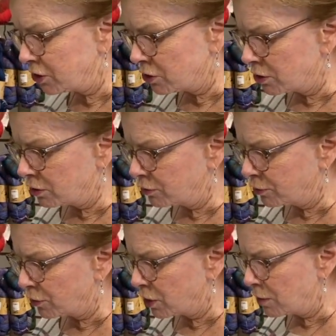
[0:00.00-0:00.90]
yarn
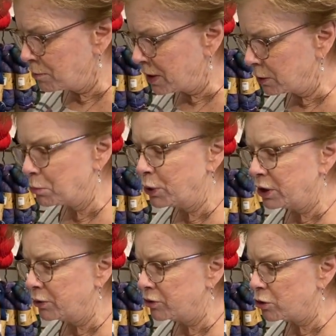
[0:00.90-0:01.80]
from
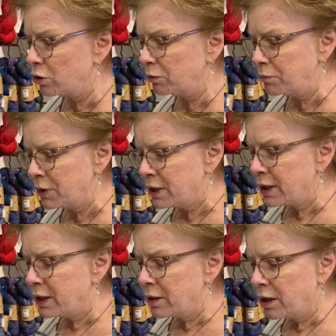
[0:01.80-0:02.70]
Malabrigo. It's called
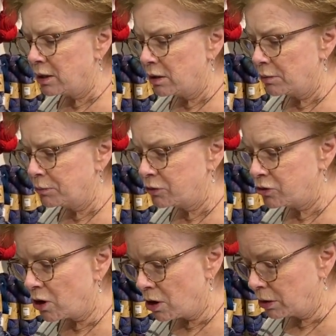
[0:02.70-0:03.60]

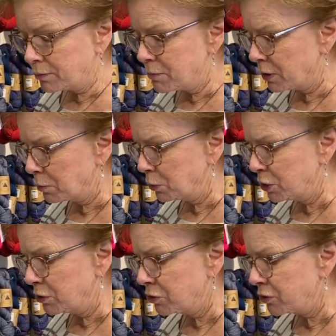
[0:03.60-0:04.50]

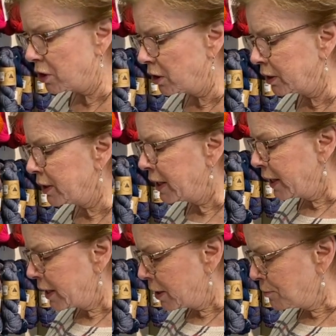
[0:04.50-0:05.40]
Malabrigo Sock,
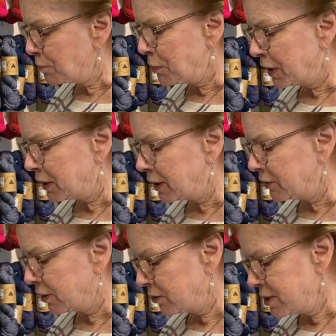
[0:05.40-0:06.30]
but it
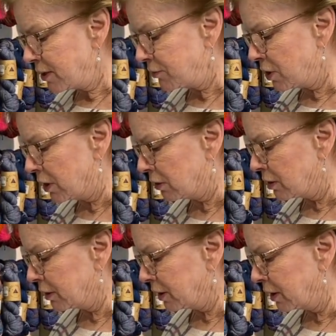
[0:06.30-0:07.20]
doesn't have
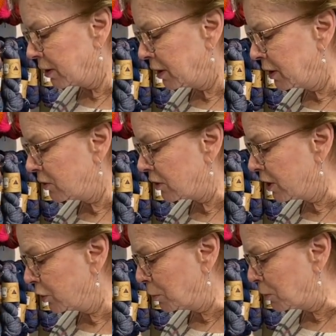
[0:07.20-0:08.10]
nylon in it. It's
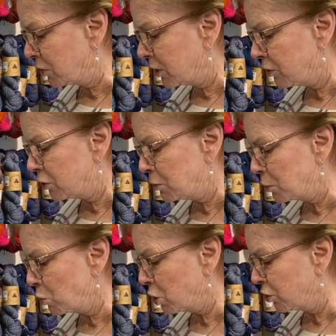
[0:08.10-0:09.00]
100%
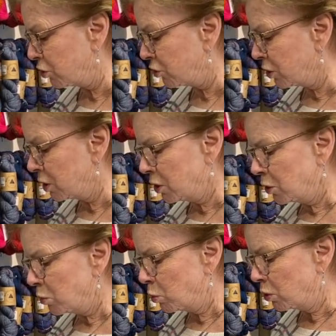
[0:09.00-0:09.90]
superwash
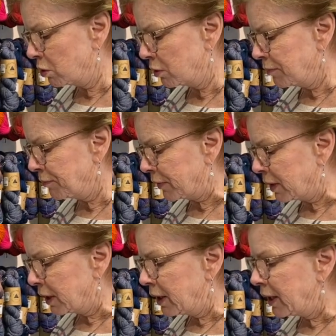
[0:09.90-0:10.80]
wool,
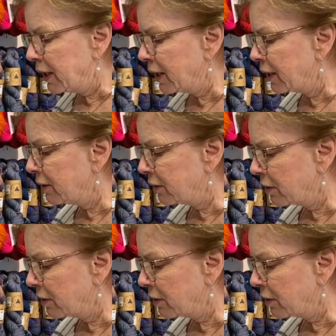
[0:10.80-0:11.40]
and